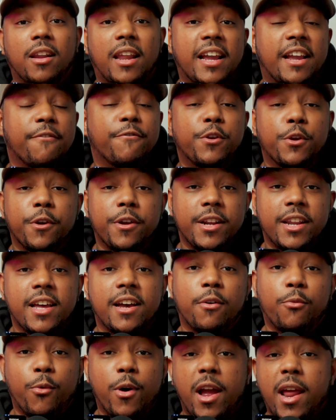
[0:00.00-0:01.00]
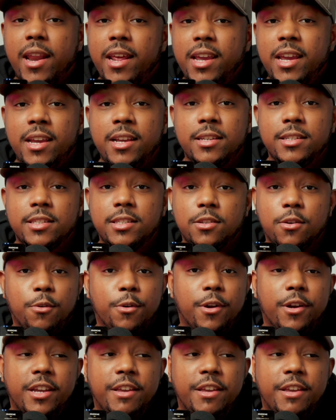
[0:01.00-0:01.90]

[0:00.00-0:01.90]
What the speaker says: Like, if you're in the weddings or